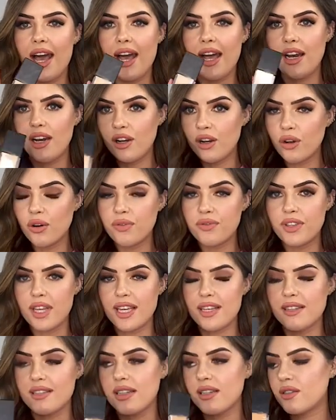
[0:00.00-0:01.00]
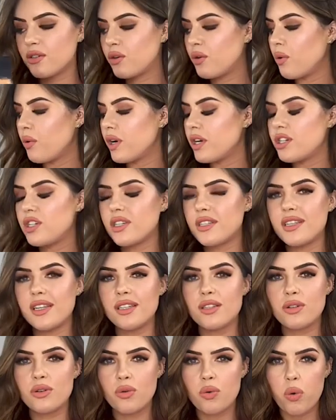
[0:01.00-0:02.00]
Love this, it's gorgeous.
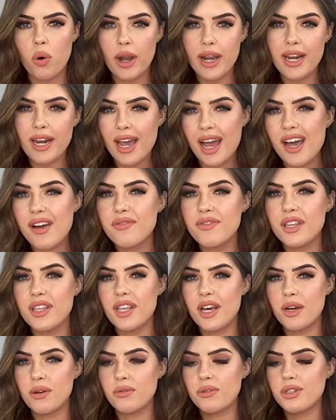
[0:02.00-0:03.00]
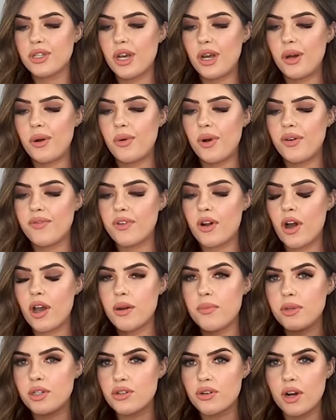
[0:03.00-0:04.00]
It's quite heavy though, so I've kind
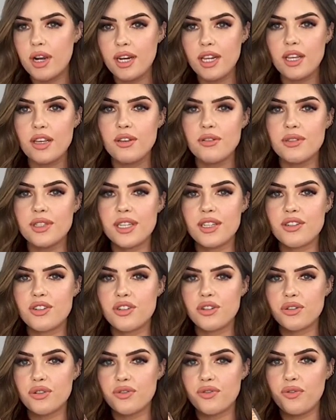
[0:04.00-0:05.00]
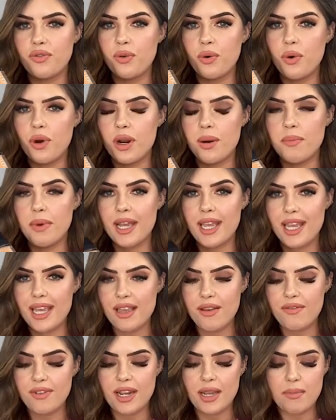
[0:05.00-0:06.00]
of been trying to use this just for my
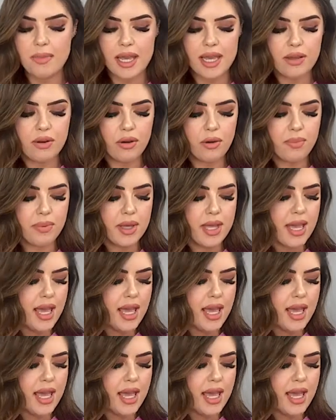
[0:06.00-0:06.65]
evening makeup.